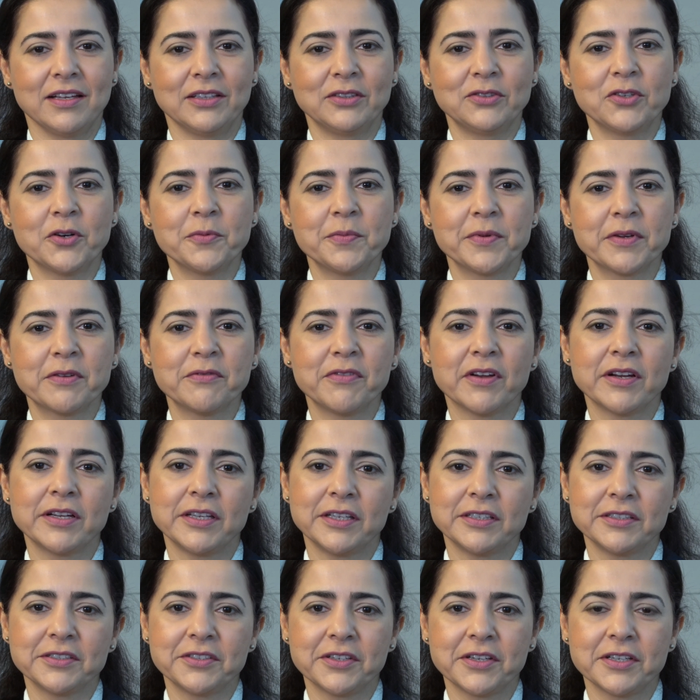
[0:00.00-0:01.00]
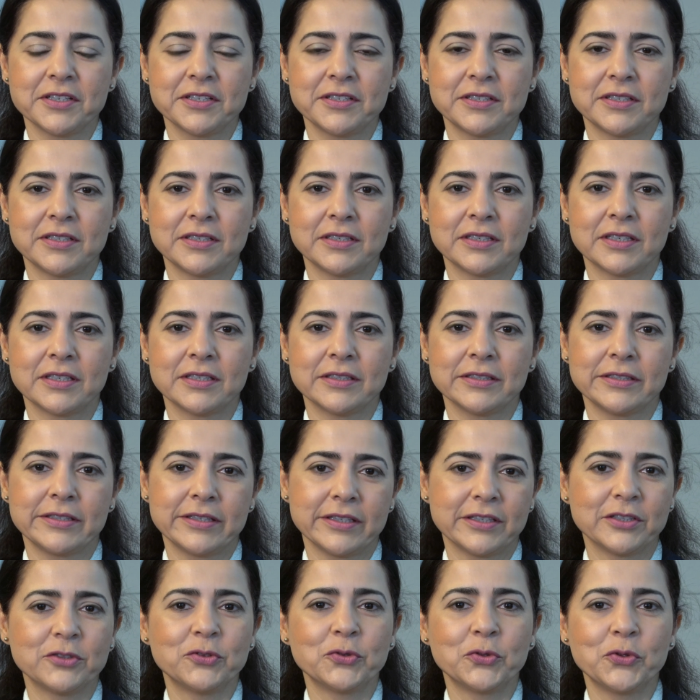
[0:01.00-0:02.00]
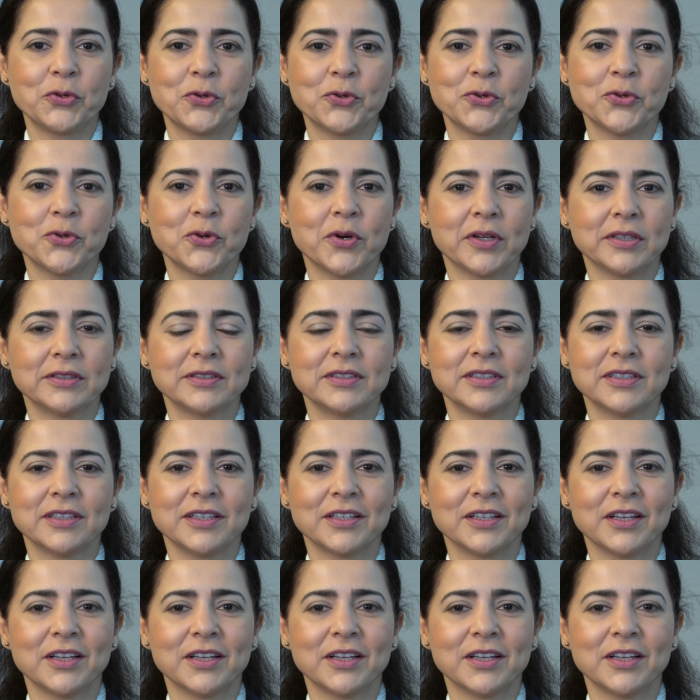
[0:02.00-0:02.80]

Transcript: topic very interesting to you and